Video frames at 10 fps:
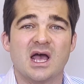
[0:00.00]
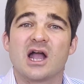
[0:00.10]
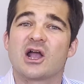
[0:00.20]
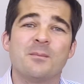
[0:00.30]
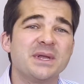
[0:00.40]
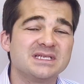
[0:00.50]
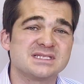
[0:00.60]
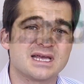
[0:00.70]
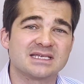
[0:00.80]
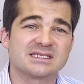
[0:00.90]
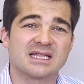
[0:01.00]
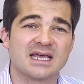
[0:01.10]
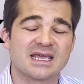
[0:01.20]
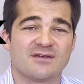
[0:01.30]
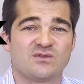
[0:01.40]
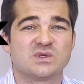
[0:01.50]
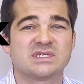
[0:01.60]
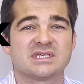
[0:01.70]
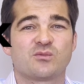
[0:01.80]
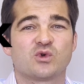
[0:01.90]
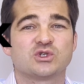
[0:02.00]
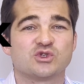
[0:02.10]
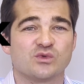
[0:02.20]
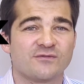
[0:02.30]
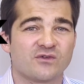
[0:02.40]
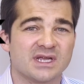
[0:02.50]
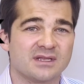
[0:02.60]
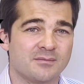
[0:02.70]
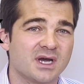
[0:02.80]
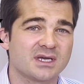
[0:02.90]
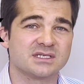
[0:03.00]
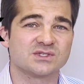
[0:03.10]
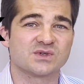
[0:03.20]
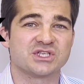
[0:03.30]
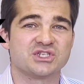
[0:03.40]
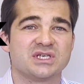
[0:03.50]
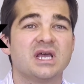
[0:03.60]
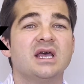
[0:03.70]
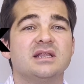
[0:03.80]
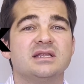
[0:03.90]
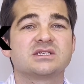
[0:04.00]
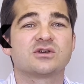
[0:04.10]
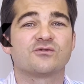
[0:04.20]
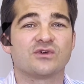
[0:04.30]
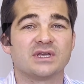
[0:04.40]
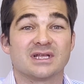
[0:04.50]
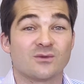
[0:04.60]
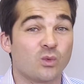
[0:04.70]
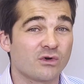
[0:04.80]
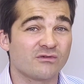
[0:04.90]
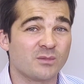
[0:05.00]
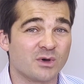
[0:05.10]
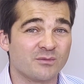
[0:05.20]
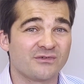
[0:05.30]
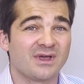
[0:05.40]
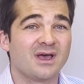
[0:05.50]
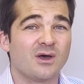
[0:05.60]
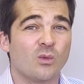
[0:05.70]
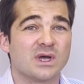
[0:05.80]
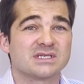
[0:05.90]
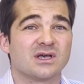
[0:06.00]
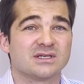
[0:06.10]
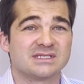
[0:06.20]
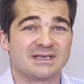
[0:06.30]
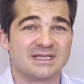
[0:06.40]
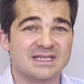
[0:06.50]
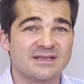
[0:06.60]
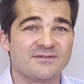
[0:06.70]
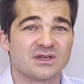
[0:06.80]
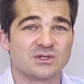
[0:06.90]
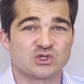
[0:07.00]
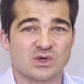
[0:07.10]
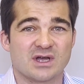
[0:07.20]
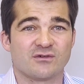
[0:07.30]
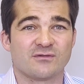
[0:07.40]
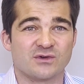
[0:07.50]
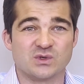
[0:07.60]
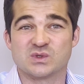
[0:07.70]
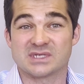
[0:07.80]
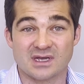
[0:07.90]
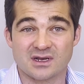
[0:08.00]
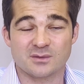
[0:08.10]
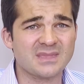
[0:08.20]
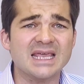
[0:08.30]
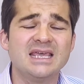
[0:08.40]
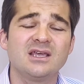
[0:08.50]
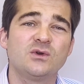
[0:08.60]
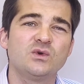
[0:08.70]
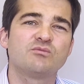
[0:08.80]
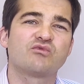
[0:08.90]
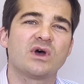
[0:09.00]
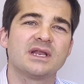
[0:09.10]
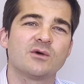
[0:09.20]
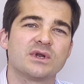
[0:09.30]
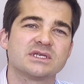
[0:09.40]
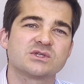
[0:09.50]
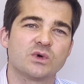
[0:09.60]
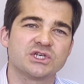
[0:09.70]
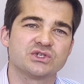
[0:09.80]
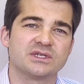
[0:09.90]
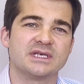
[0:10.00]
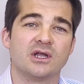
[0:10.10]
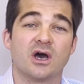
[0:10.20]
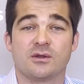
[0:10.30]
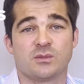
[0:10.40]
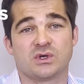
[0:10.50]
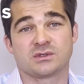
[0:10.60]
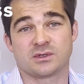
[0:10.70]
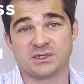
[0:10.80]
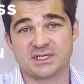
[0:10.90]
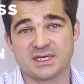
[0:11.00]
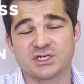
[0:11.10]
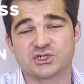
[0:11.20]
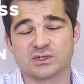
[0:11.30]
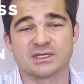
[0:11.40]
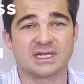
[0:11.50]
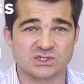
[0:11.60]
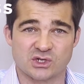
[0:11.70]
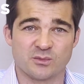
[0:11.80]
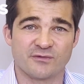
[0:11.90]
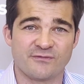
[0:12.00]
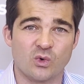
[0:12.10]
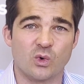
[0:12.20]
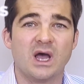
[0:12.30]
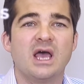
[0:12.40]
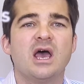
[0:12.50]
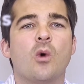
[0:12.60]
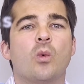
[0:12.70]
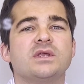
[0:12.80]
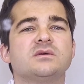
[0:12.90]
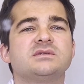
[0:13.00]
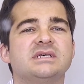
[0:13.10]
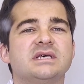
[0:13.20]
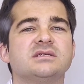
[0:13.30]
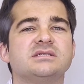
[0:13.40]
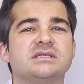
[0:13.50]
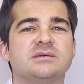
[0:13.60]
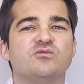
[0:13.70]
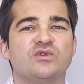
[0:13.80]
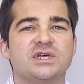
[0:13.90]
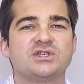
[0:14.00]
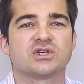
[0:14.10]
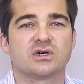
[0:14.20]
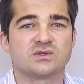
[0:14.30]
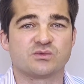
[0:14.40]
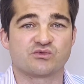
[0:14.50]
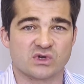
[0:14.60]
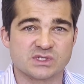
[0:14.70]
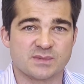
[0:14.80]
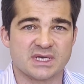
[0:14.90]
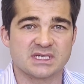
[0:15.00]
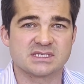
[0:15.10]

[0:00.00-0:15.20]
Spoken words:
Companies like Slack have used this approach to refine the marketing strategy, discovering that word of mouth was a significant driver for new sign-up. Include brand awareness question in outbound communication. That's the number 4. When your sales team reach out to prospect,